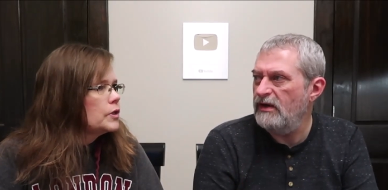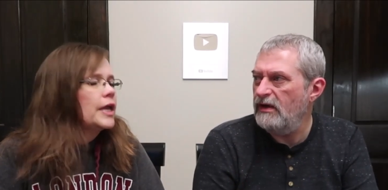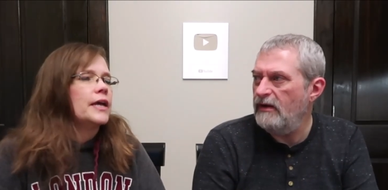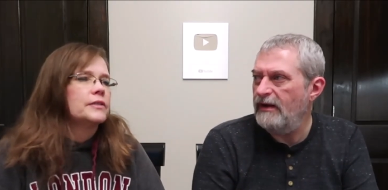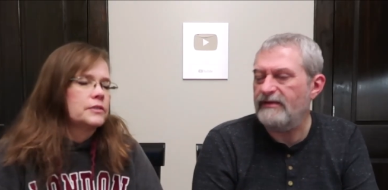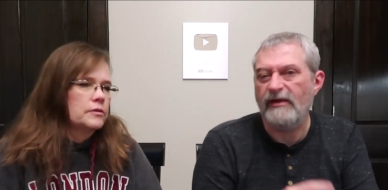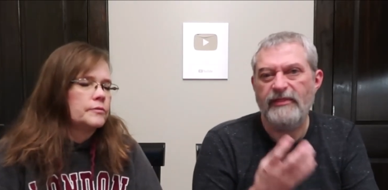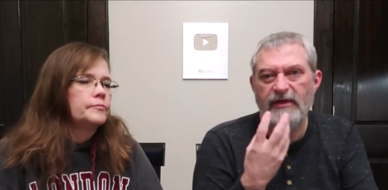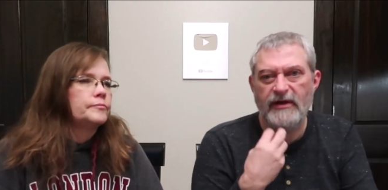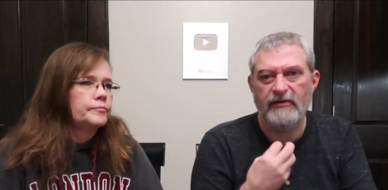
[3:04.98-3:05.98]
Speaker 1: Yes, it's a
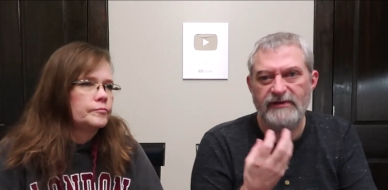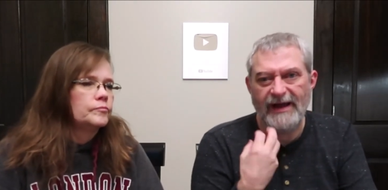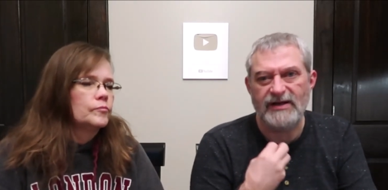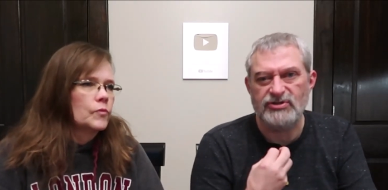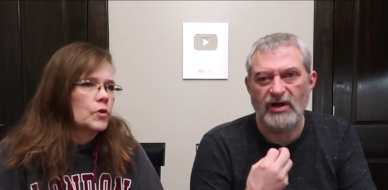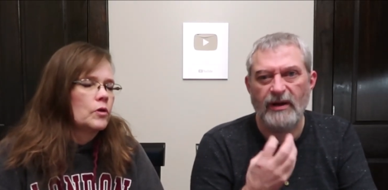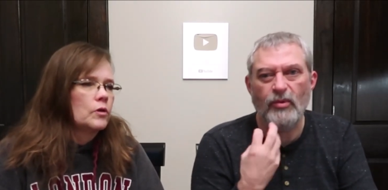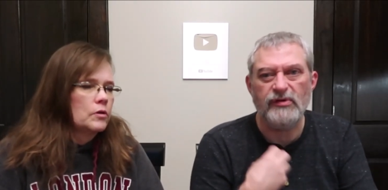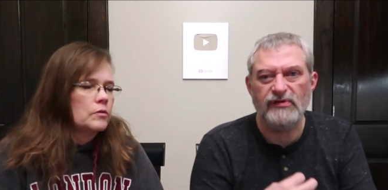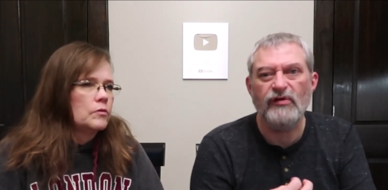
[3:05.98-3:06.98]
thicker texture, like a
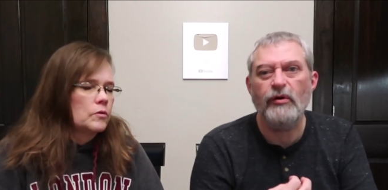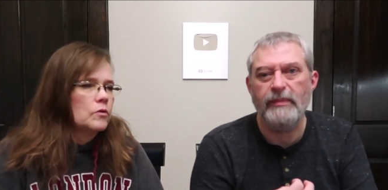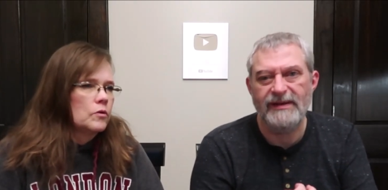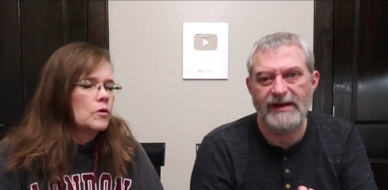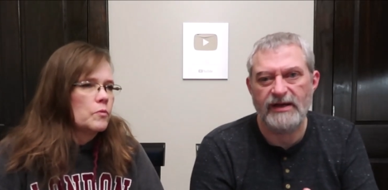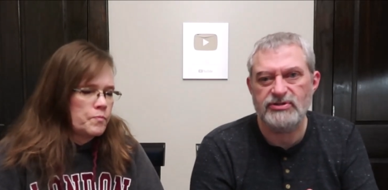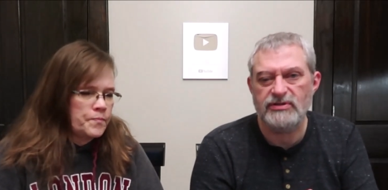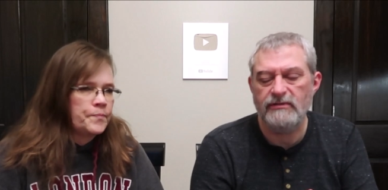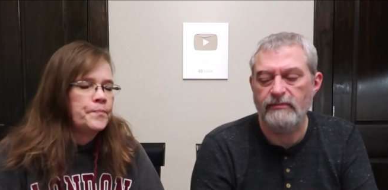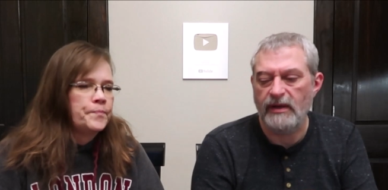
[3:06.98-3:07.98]
more syrupy texture.
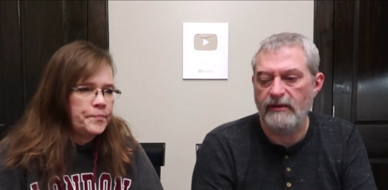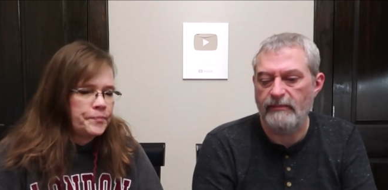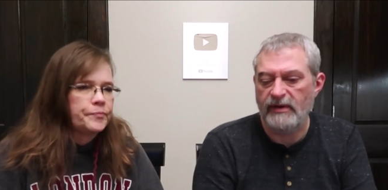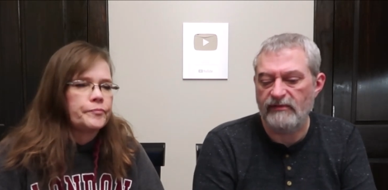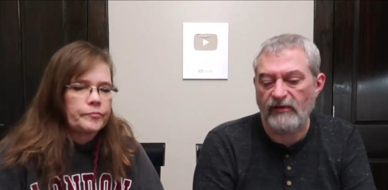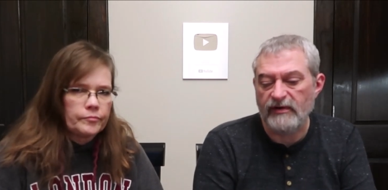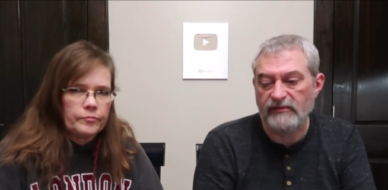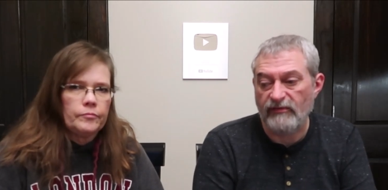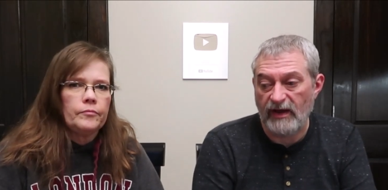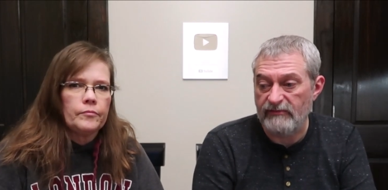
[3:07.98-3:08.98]
Mm-hmm. But but as far
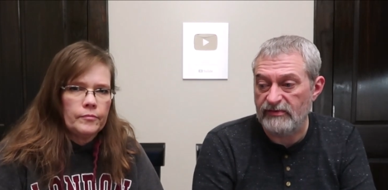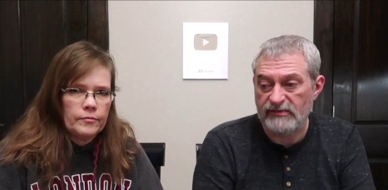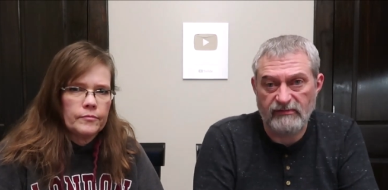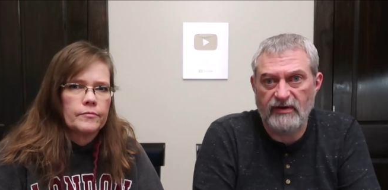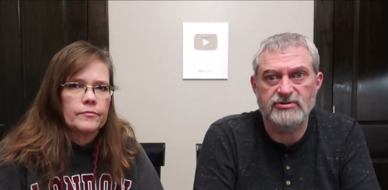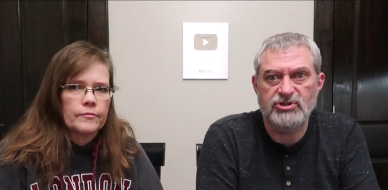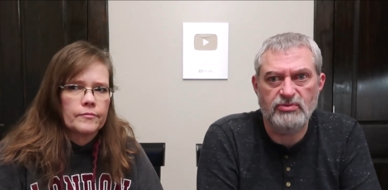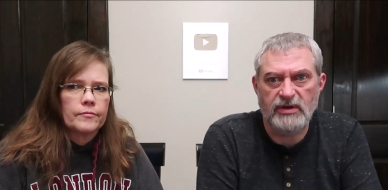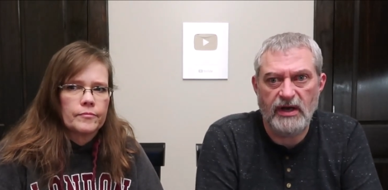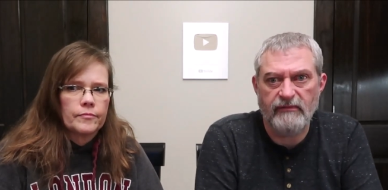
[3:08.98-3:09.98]
as flavored some goes, you
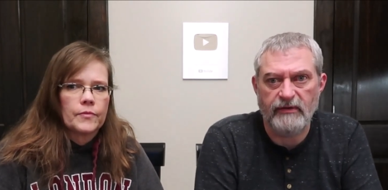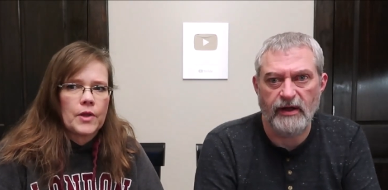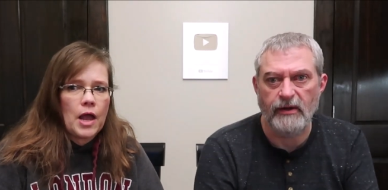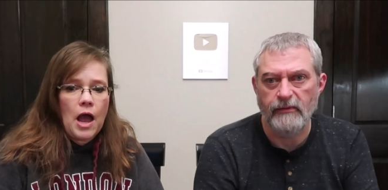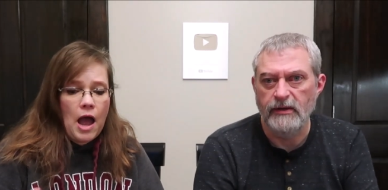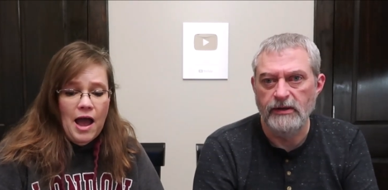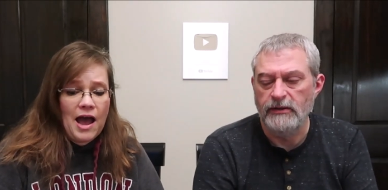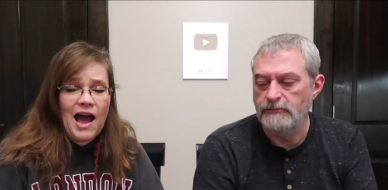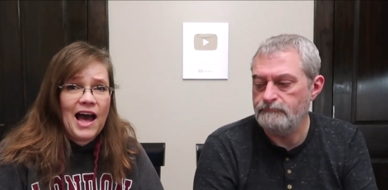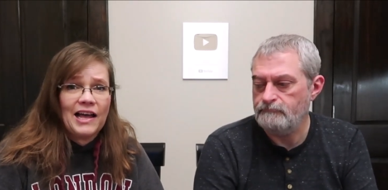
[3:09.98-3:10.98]
would never know.
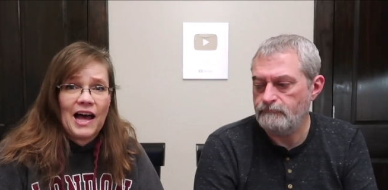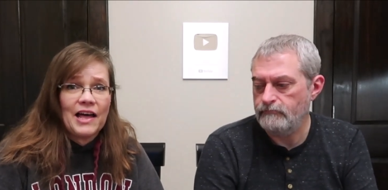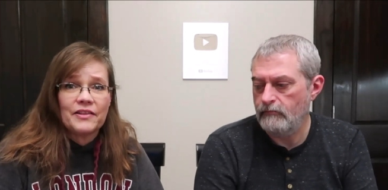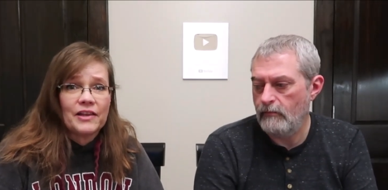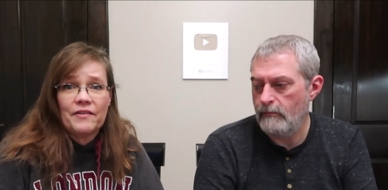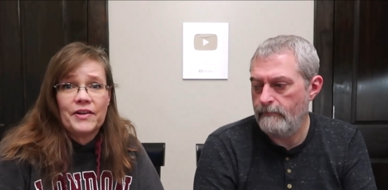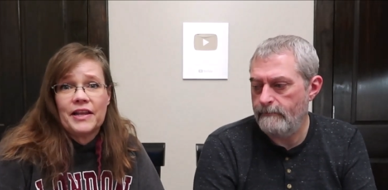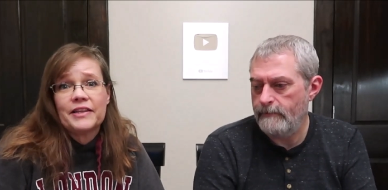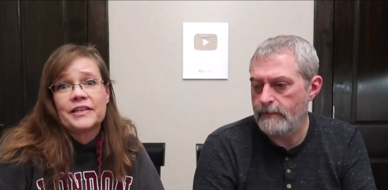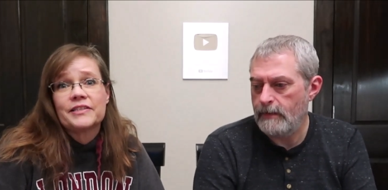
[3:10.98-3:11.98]
Speaker 2: I, I love it.
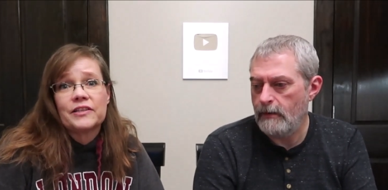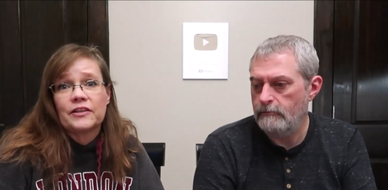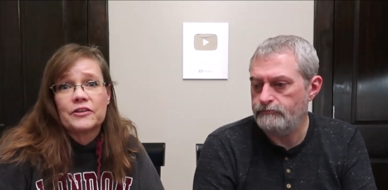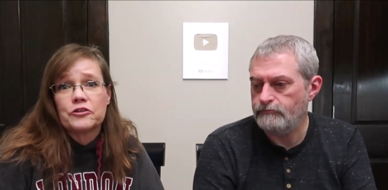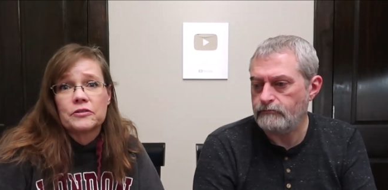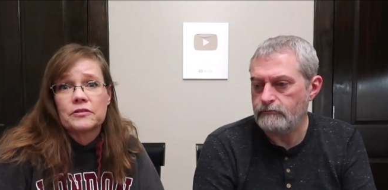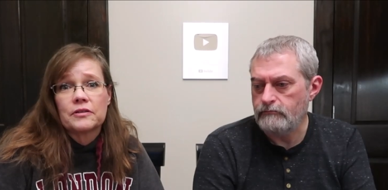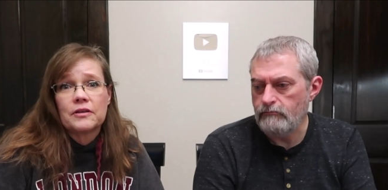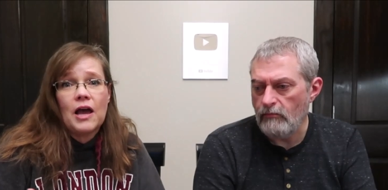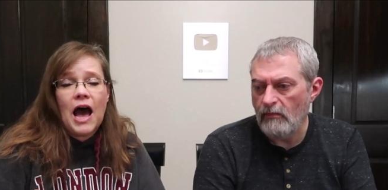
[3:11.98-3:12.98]
I think it's delicious.
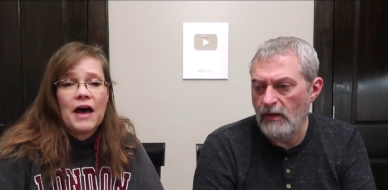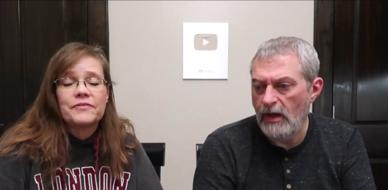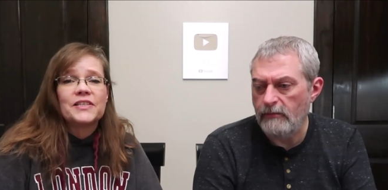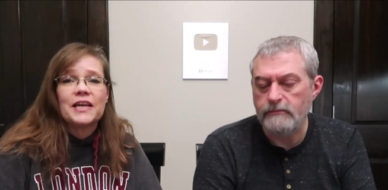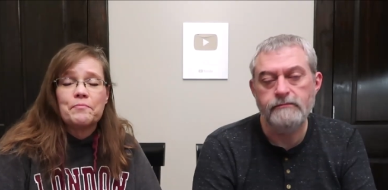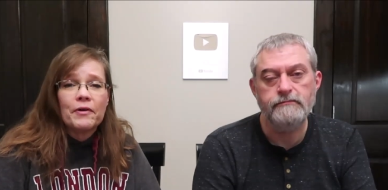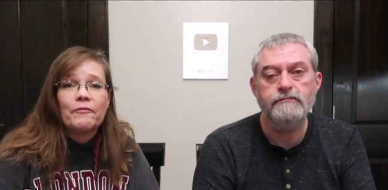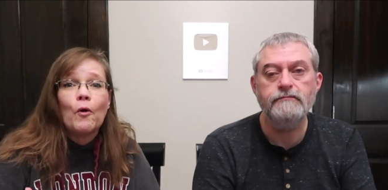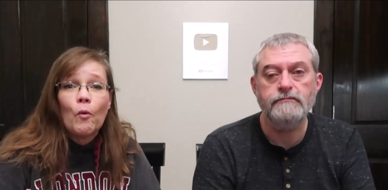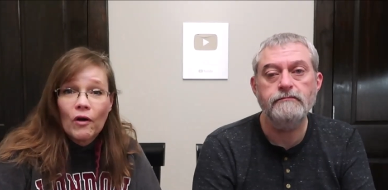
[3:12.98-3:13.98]
I've said
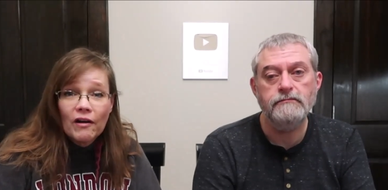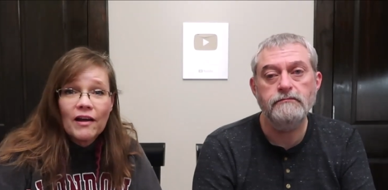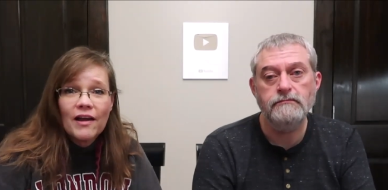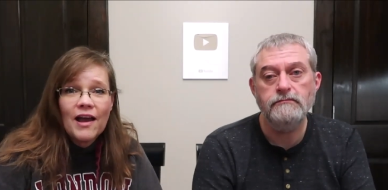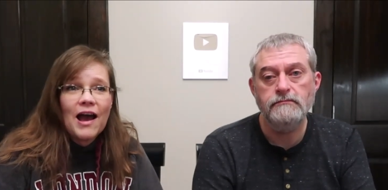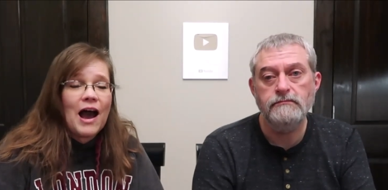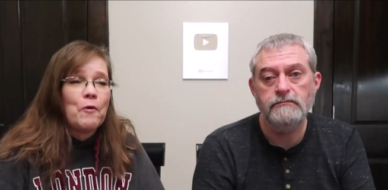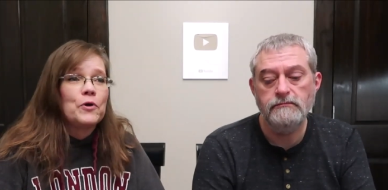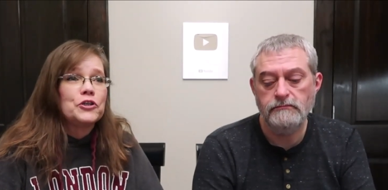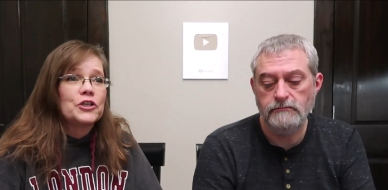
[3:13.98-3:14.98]
before,
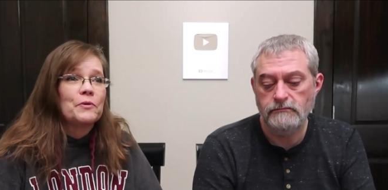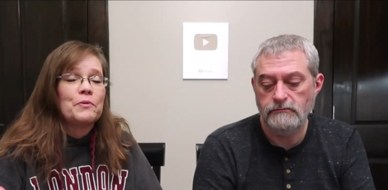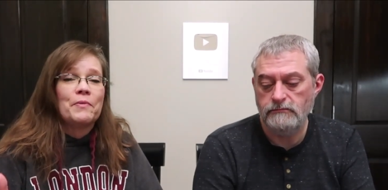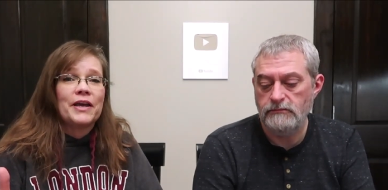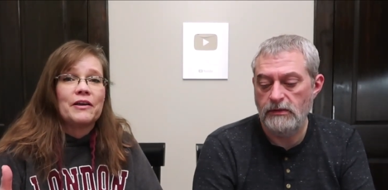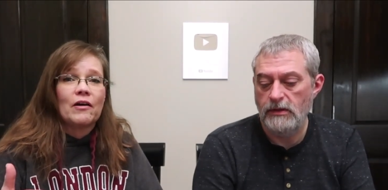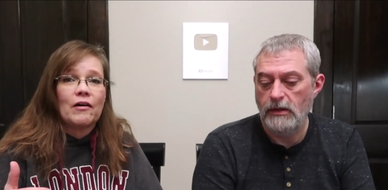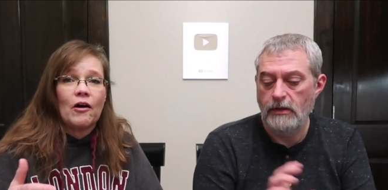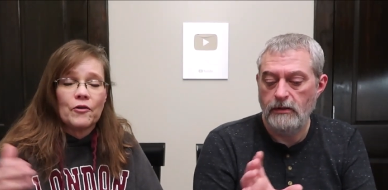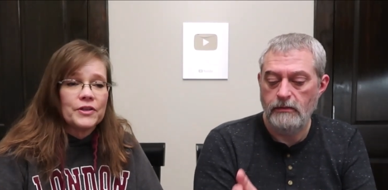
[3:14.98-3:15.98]
I wish they would make
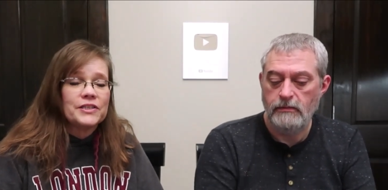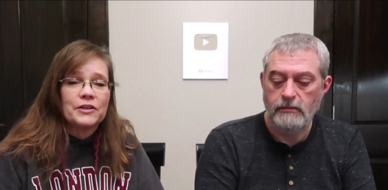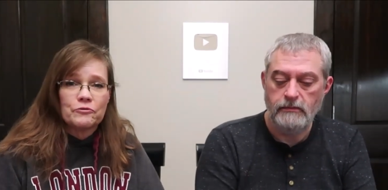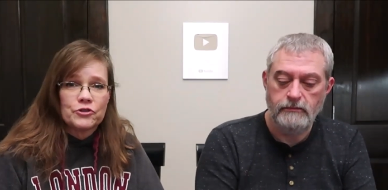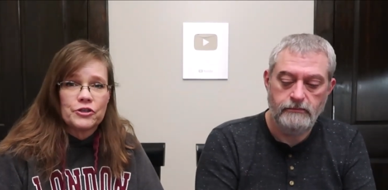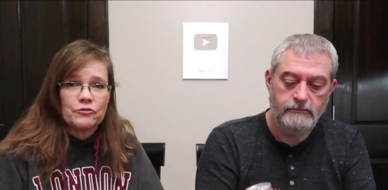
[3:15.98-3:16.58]
all these energy